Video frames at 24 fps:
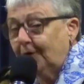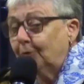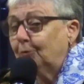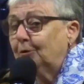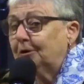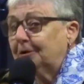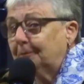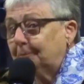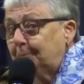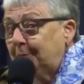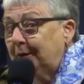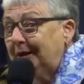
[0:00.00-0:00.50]
I
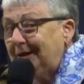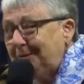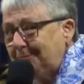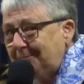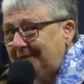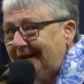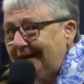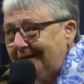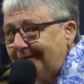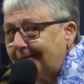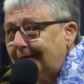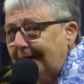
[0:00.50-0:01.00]
would have
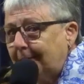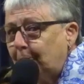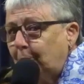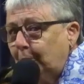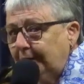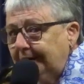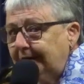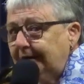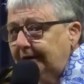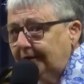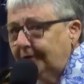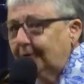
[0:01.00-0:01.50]
peeked out that
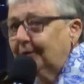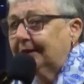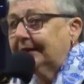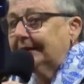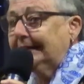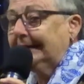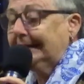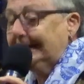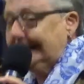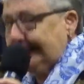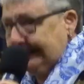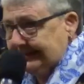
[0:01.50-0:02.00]
window
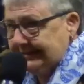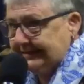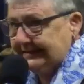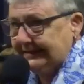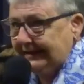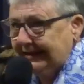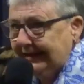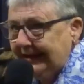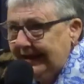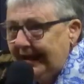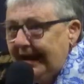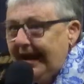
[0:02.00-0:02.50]
at
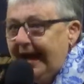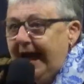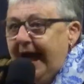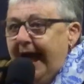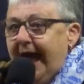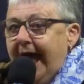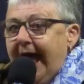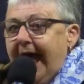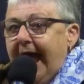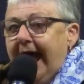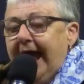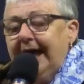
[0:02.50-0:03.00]
least.
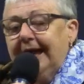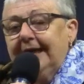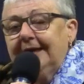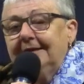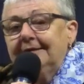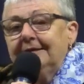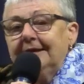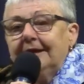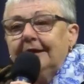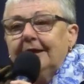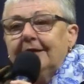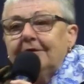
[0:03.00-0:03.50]

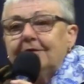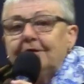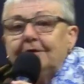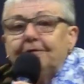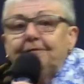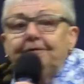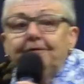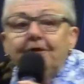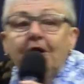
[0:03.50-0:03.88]
And the